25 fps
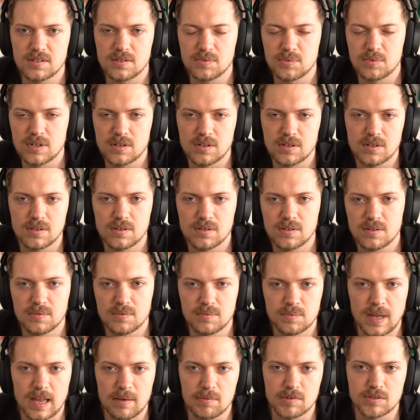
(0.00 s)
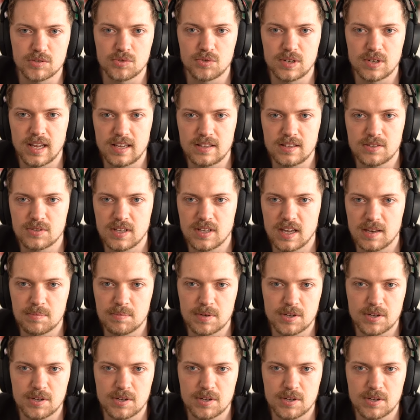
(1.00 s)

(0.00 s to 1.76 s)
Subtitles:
will be able to relate to that,